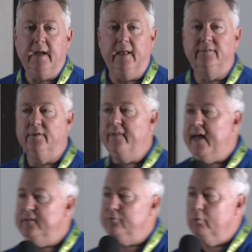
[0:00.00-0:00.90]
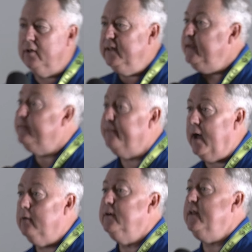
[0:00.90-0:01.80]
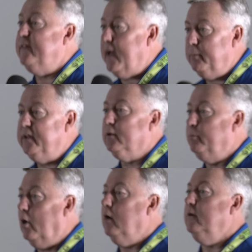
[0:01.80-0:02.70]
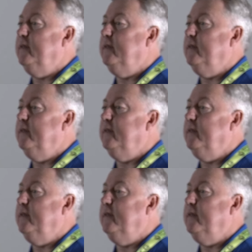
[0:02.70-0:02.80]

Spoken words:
And so that sort of lit a fire underneath that particular partner,